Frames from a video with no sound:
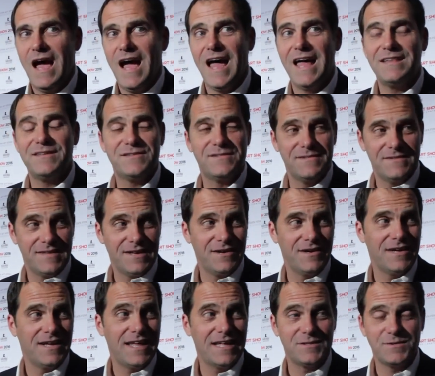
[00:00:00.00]
That's there
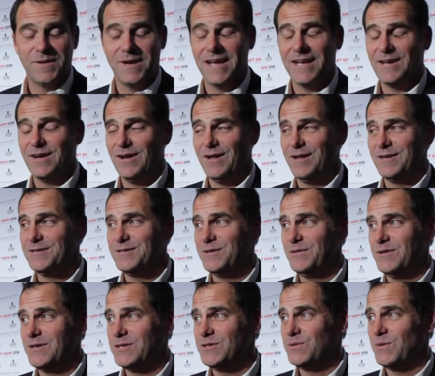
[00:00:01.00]
you go. That's what I call it
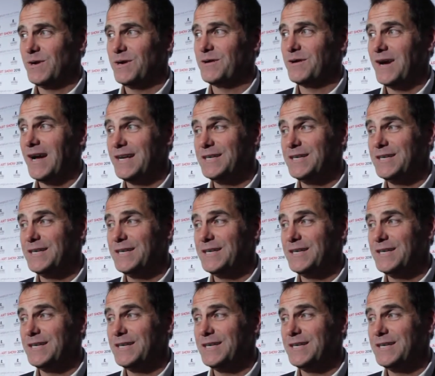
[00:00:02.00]
too, the Twitter.